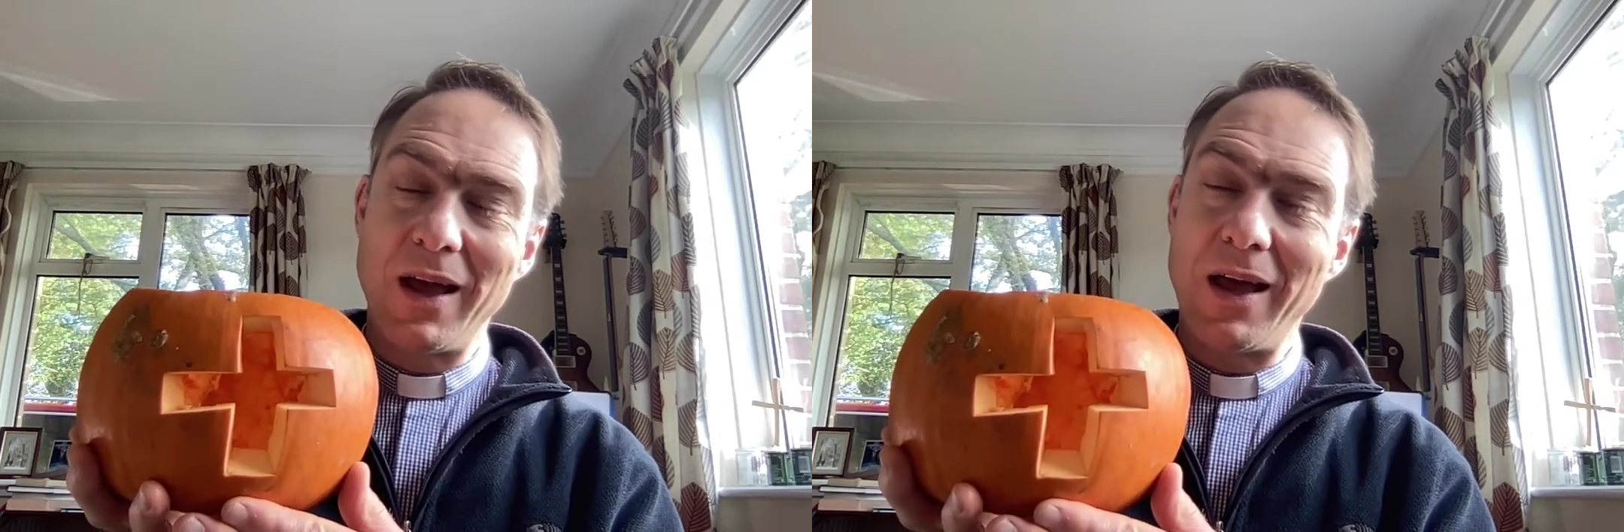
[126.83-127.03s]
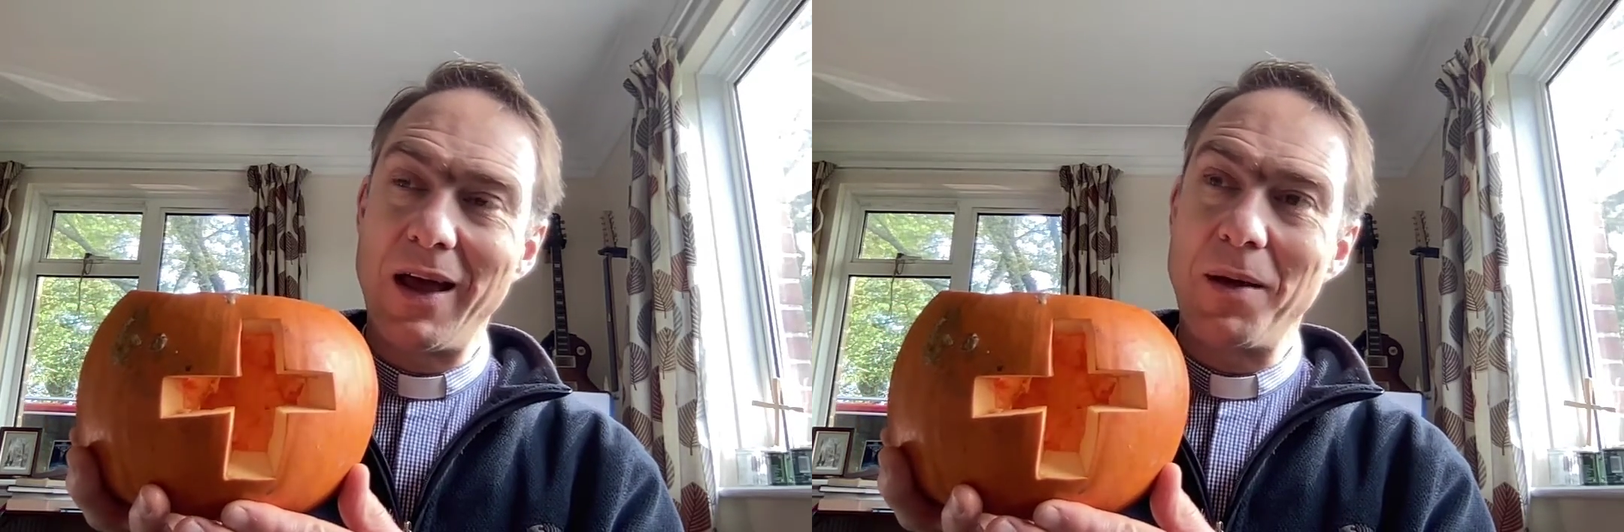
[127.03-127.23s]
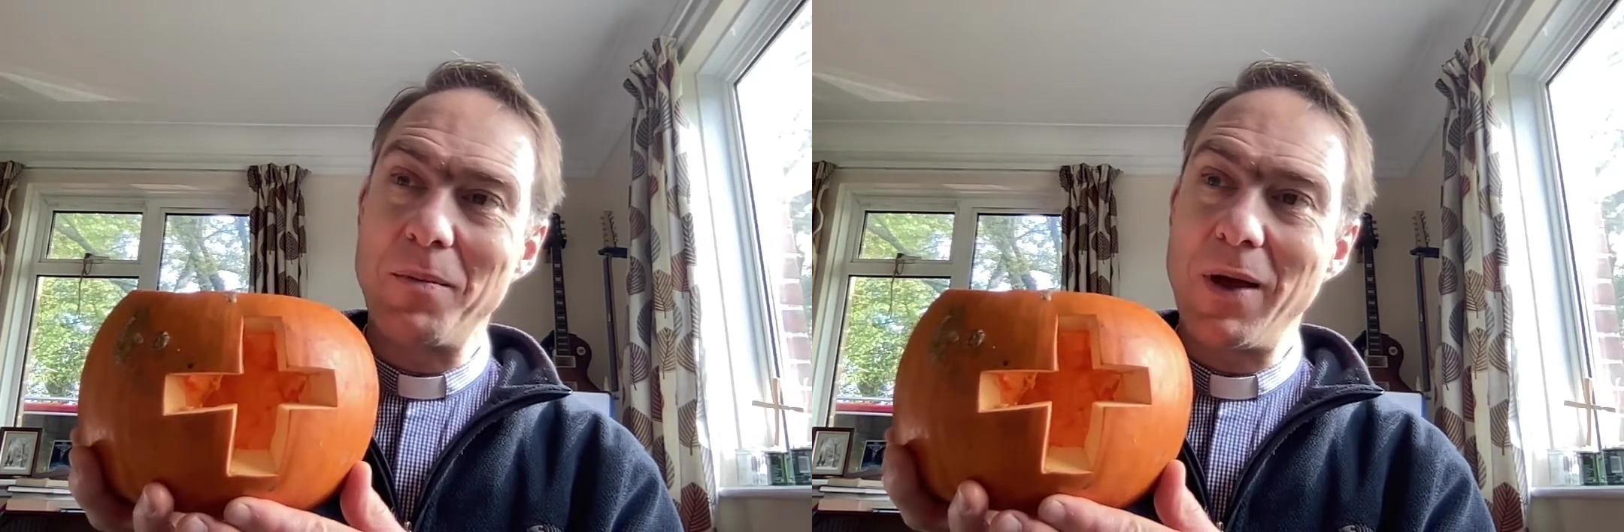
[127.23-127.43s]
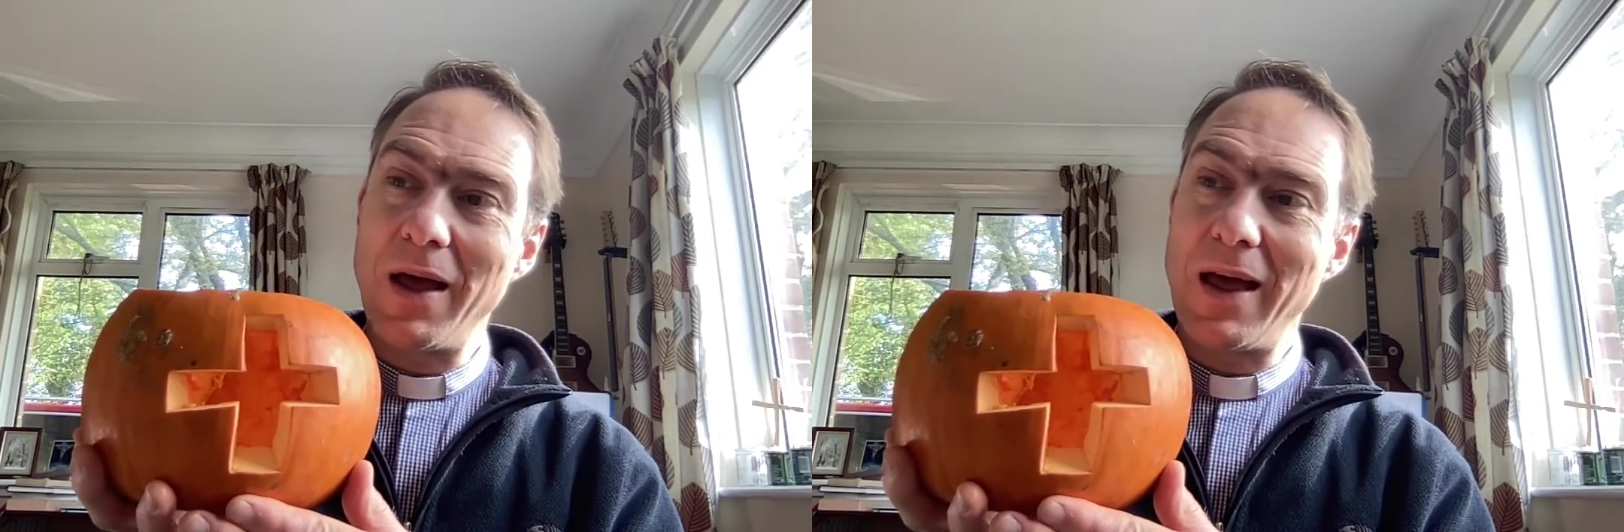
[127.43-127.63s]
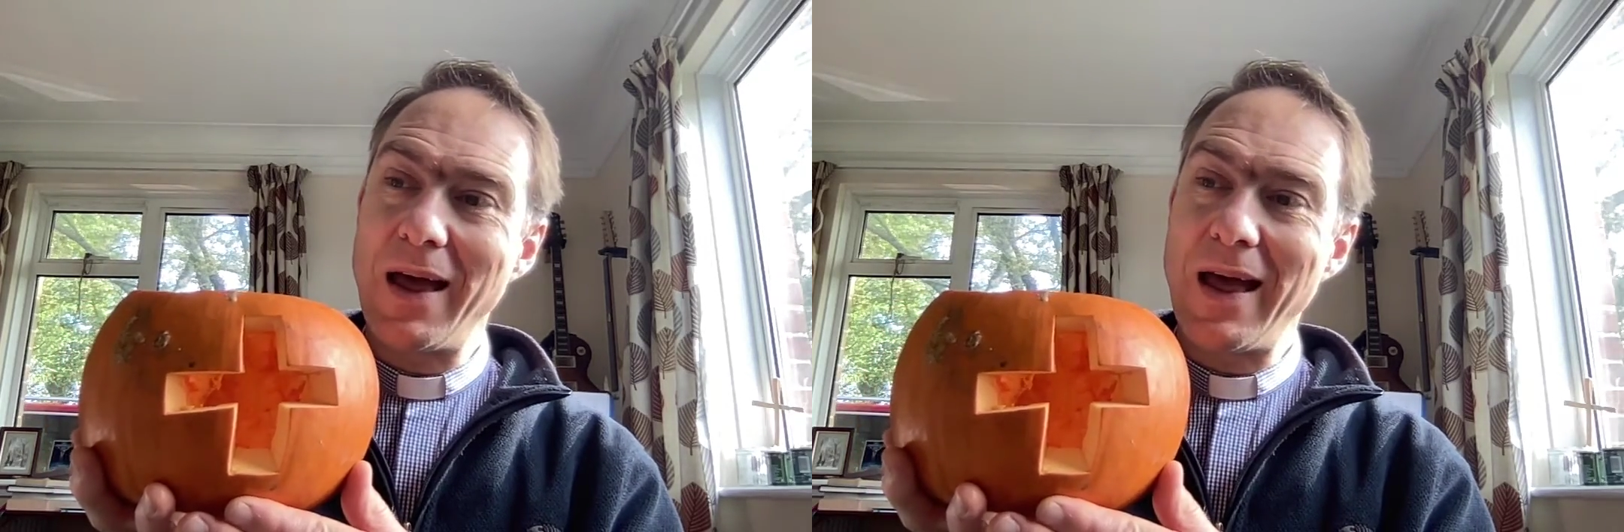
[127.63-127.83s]
Um,
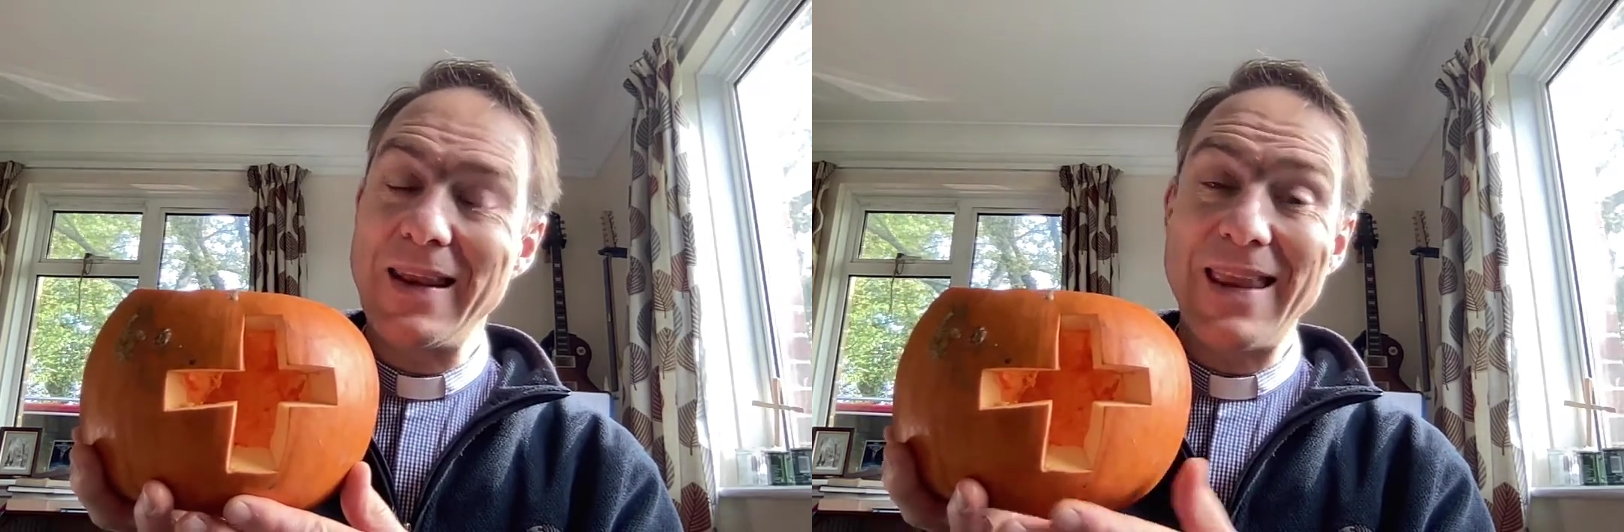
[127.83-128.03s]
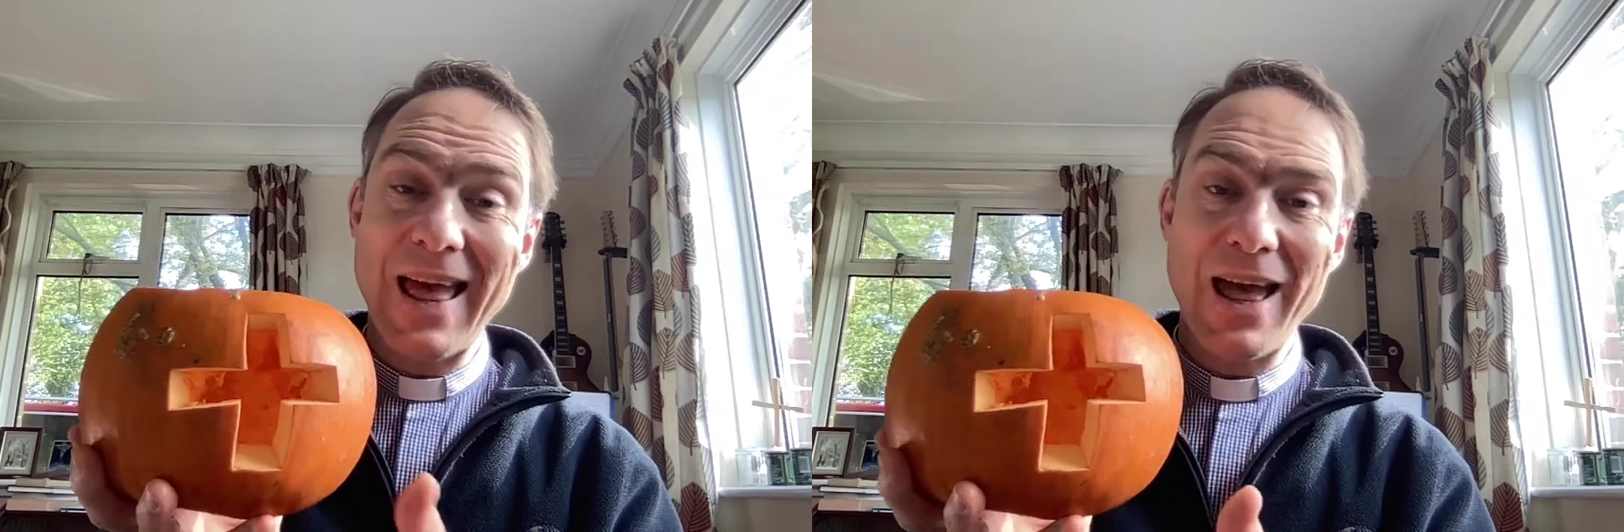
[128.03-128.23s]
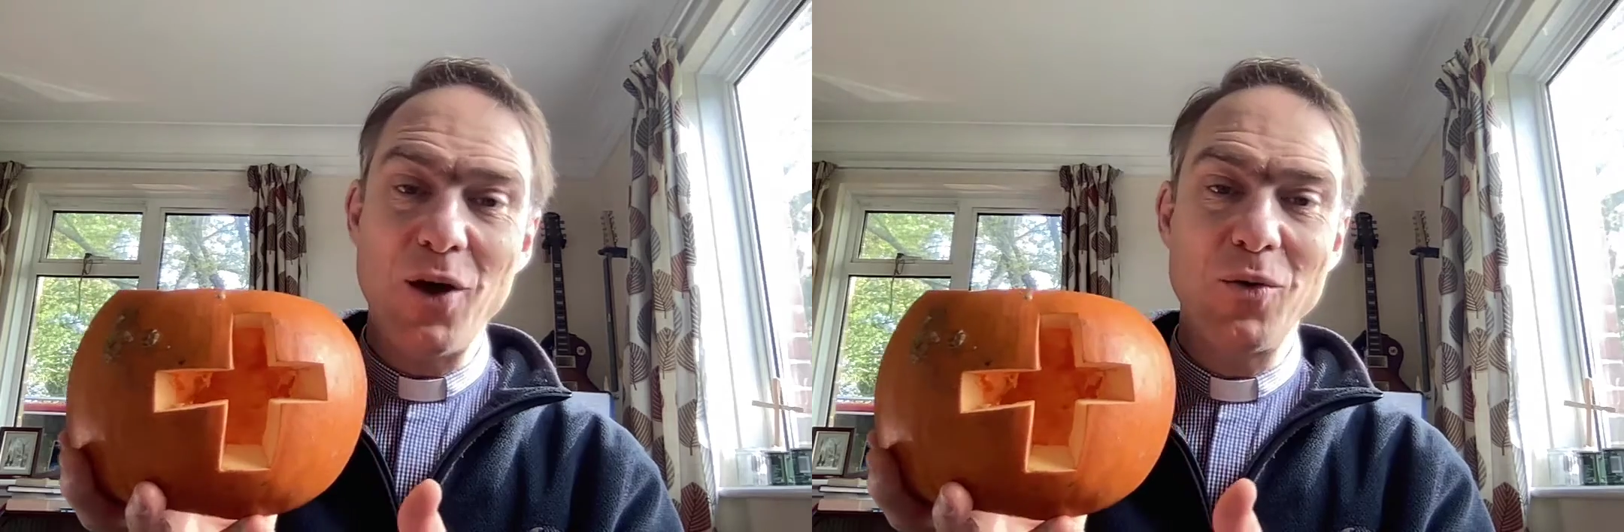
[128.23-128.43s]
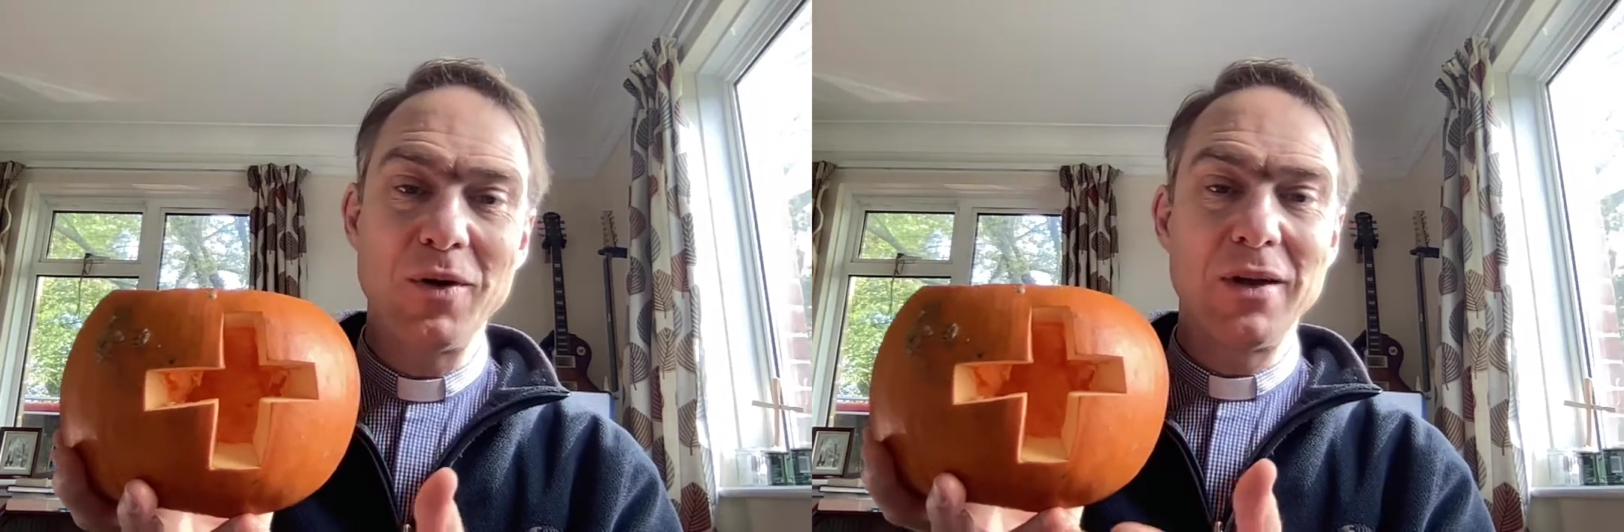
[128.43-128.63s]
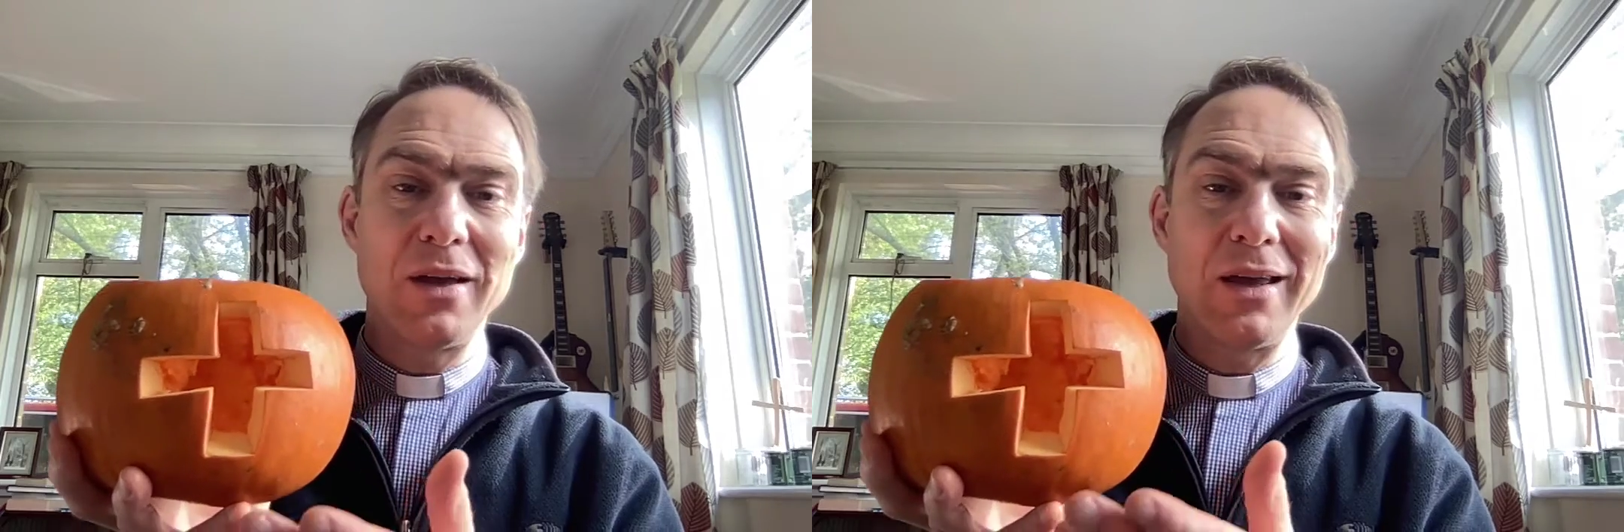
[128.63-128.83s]
uh, and now